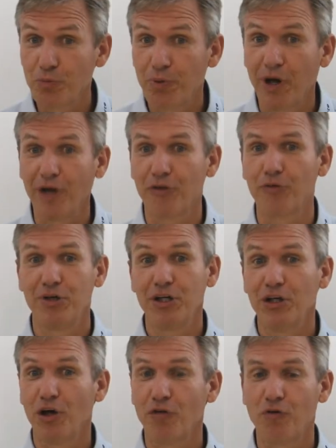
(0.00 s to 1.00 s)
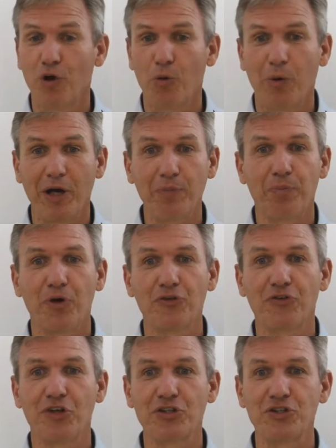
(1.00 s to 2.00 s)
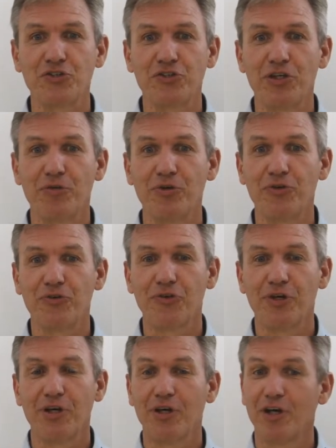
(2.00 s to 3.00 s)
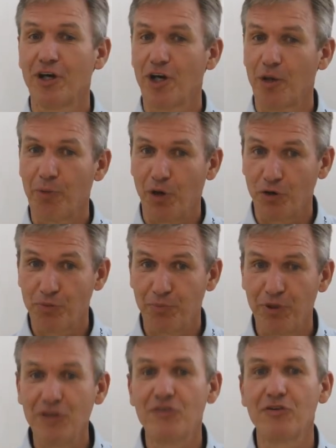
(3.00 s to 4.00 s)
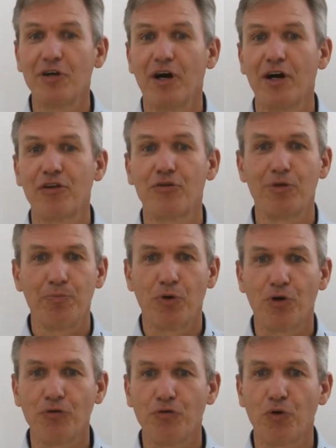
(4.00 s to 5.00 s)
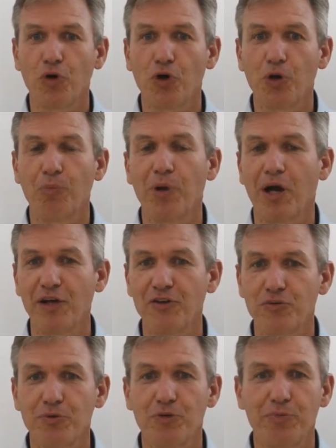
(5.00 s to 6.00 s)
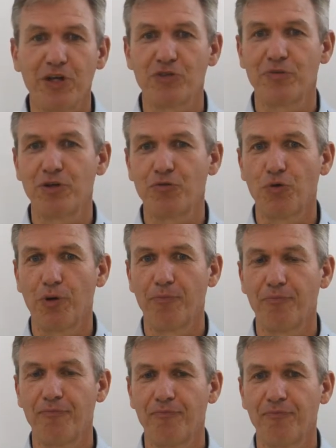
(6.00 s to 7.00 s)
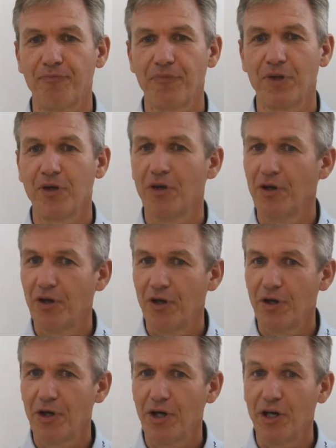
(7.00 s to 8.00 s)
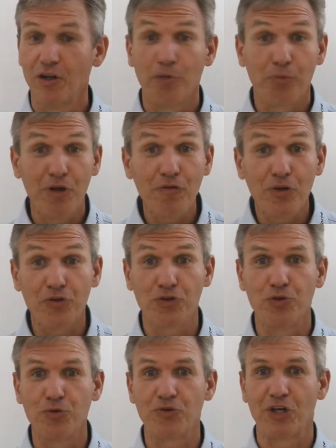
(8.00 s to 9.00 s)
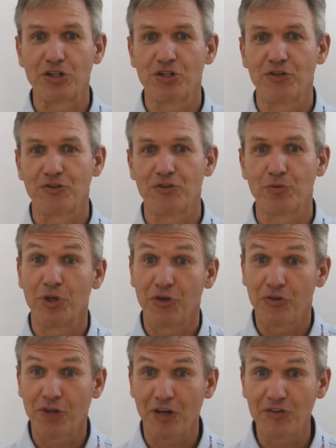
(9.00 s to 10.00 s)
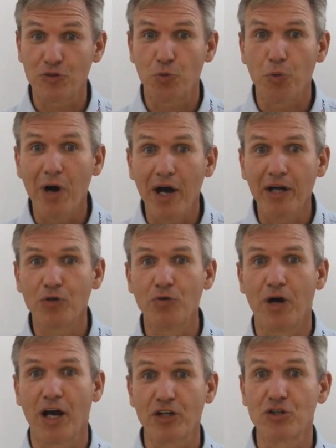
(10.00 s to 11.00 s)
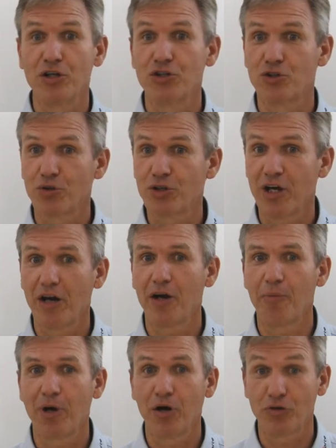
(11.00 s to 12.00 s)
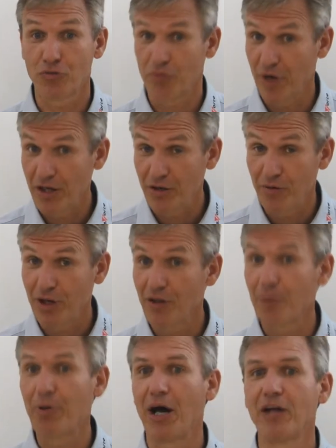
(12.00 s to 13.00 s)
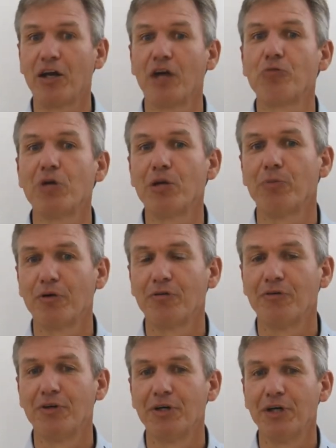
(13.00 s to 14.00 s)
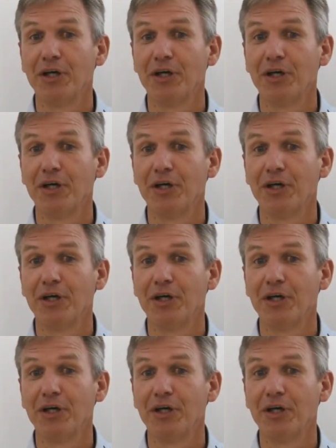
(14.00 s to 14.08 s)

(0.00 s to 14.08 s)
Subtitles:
to part 3 of our Whiteboard Session series about PCI 3.4 compliance with BASE24. In the previous two sessions, we discussed why you actually should care about rendering the PAN unreadable